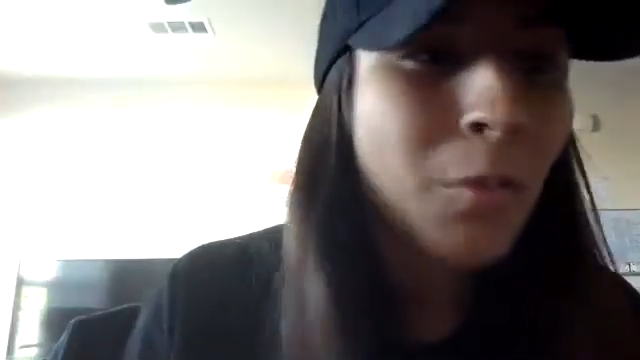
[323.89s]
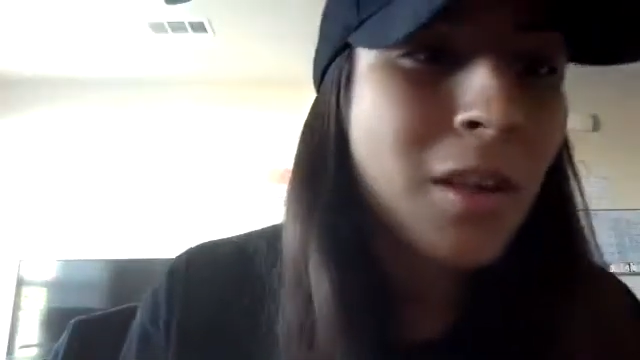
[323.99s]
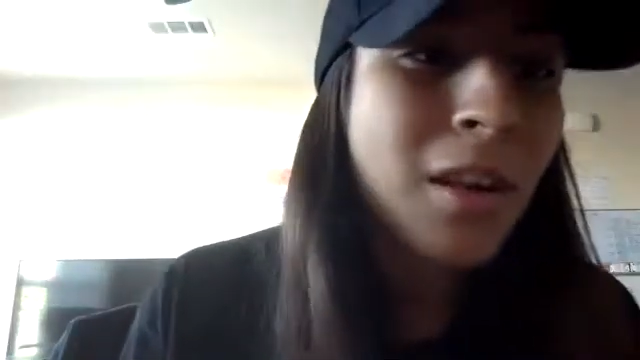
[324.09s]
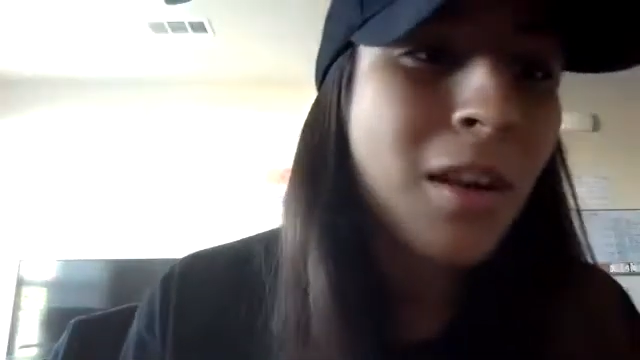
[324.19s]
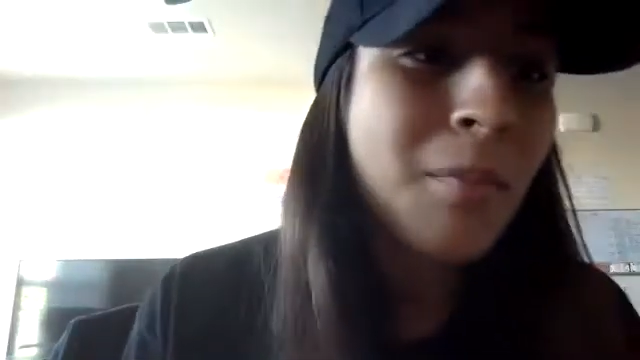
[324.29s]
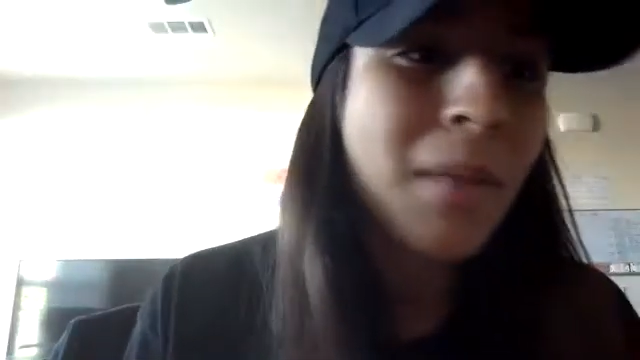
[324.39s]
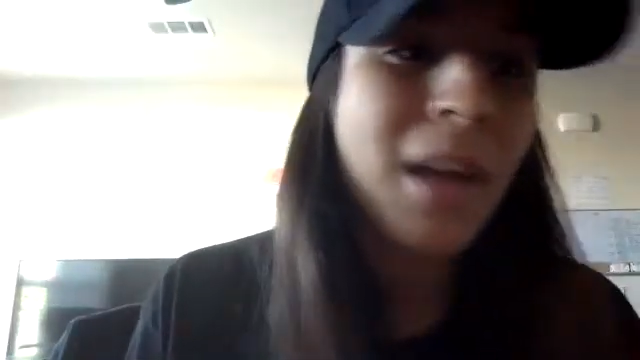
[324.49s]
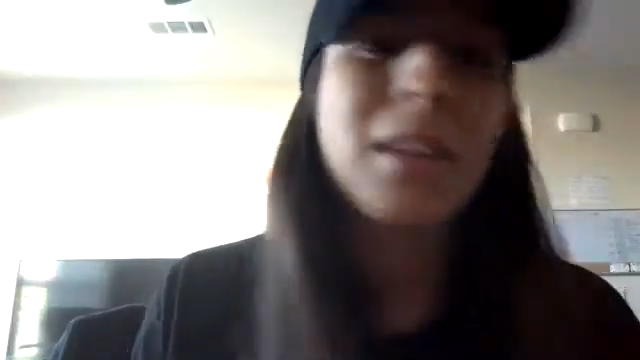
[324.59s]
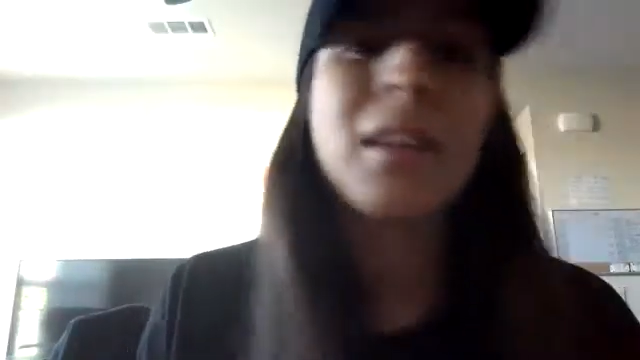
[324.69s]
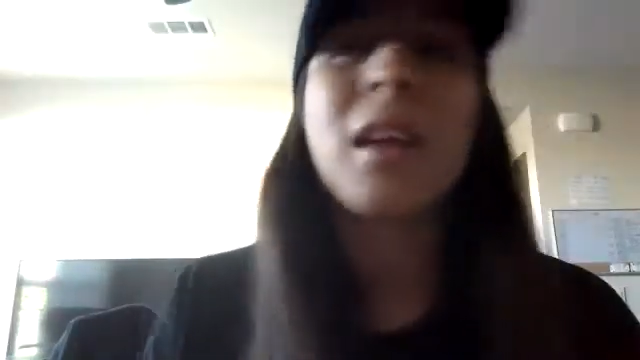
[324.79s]
When you come
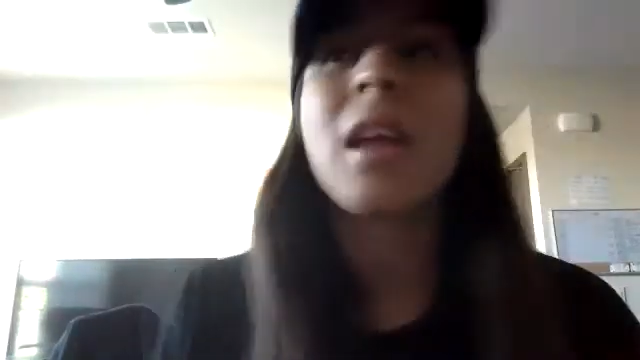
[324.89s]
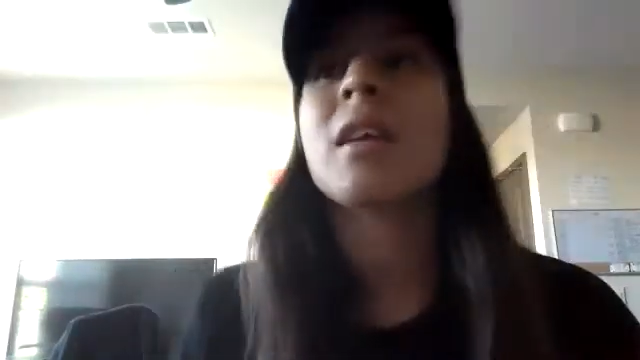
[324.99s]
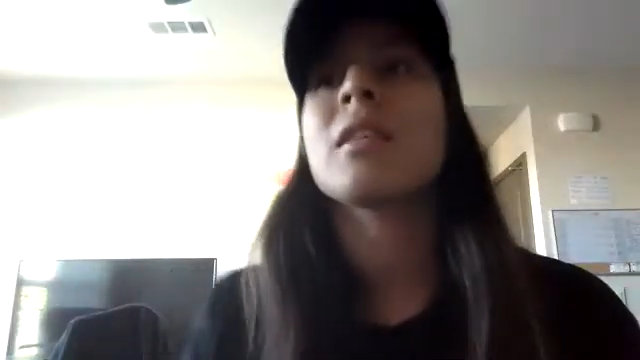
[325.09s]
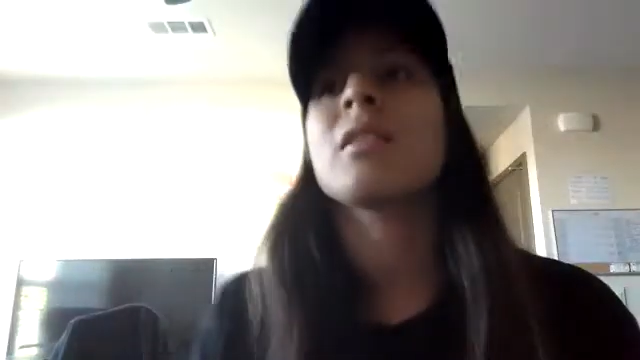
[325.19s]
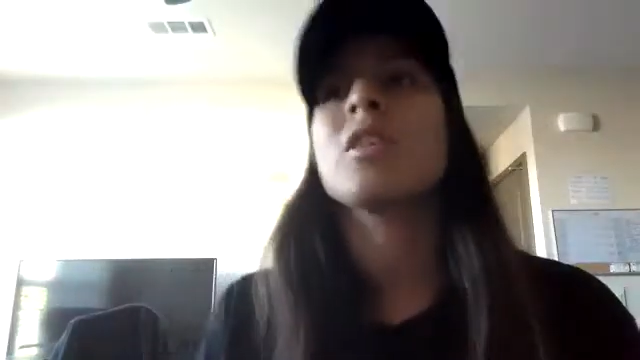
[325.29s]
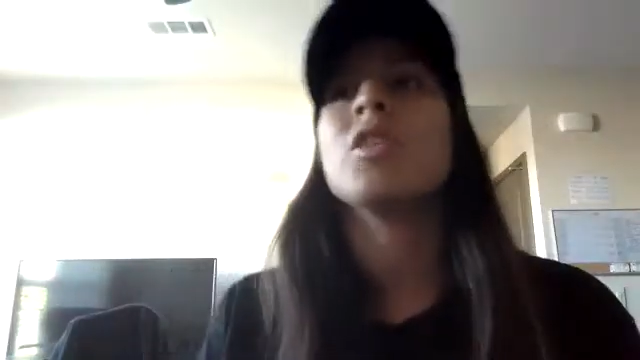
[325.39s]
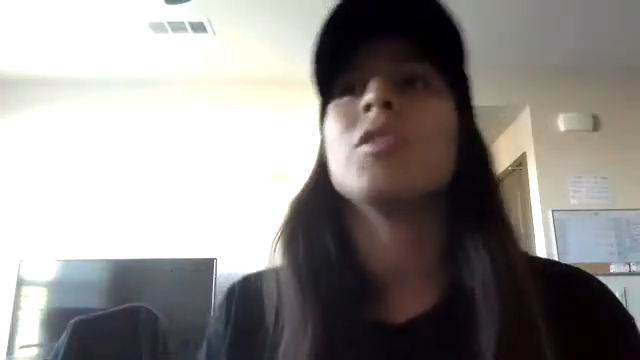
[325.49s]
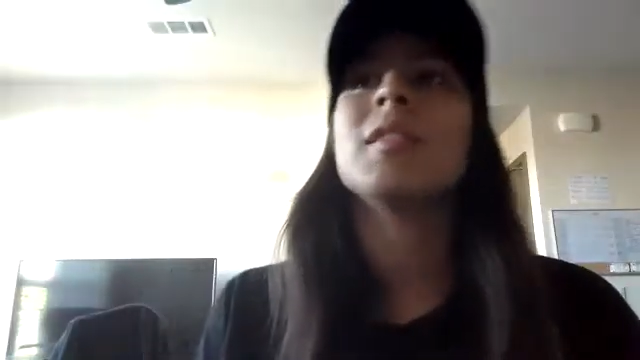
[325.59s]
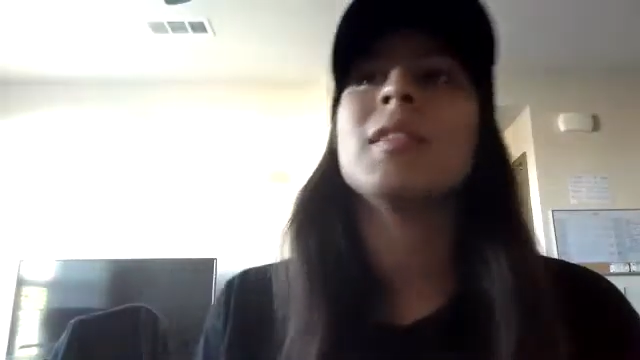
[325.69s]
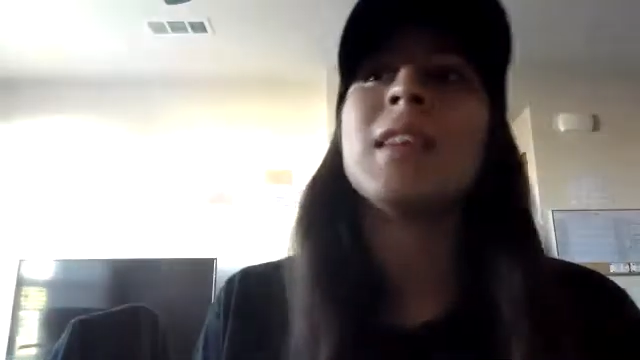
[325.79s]
back and you
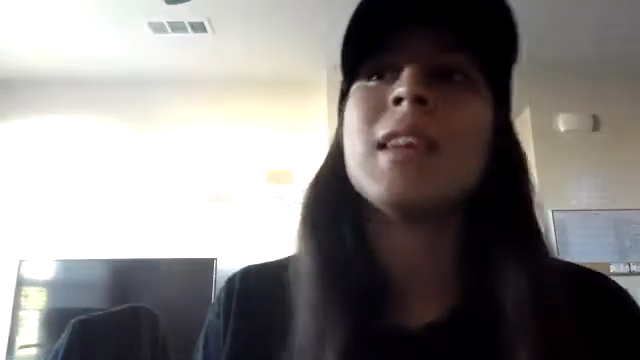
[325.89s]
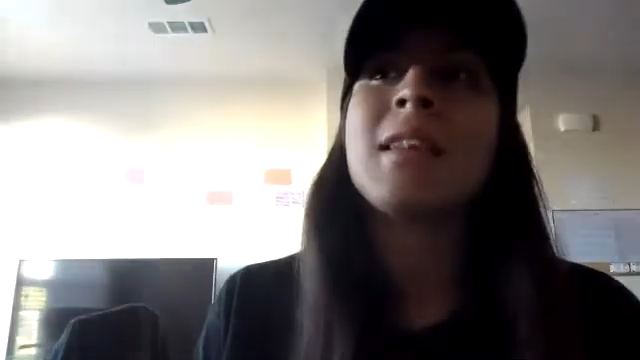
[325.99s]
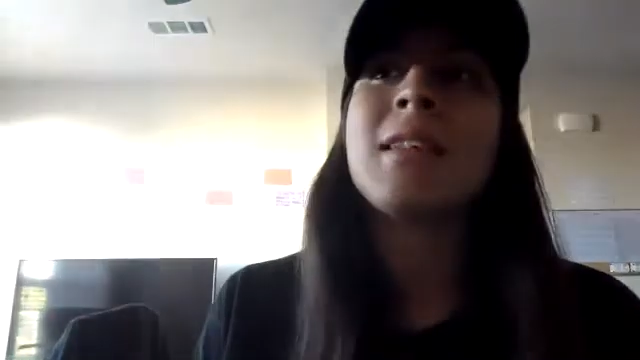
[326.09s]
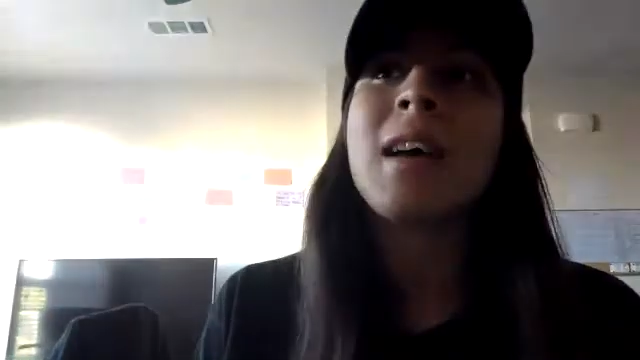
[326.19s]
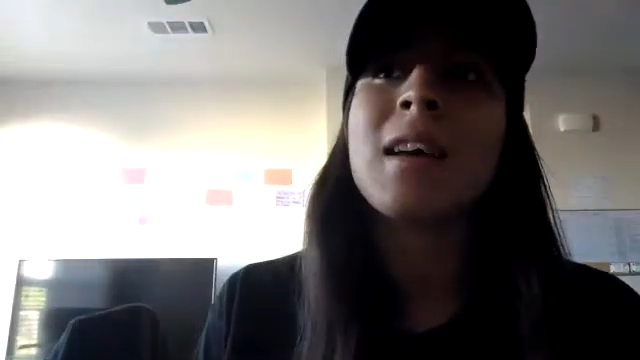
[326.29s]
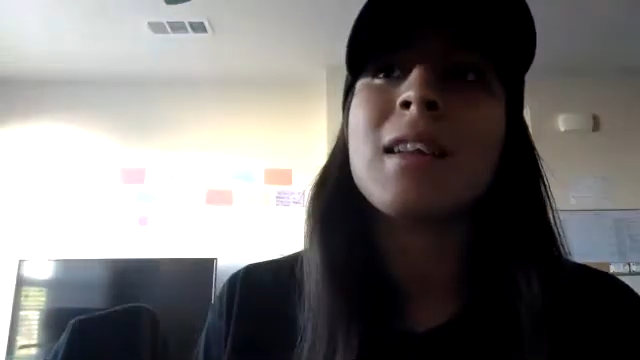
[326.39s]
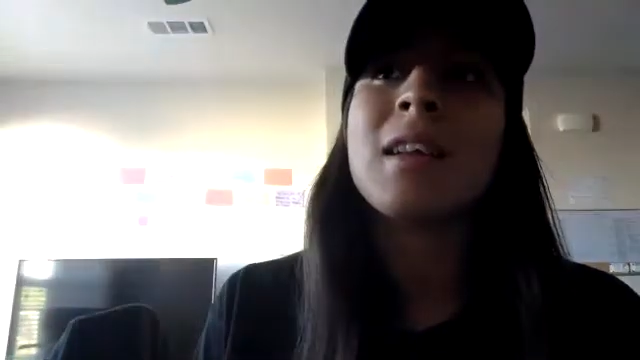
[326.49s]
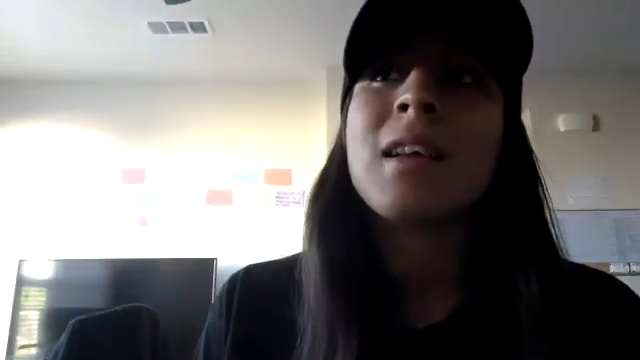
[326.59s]
see that,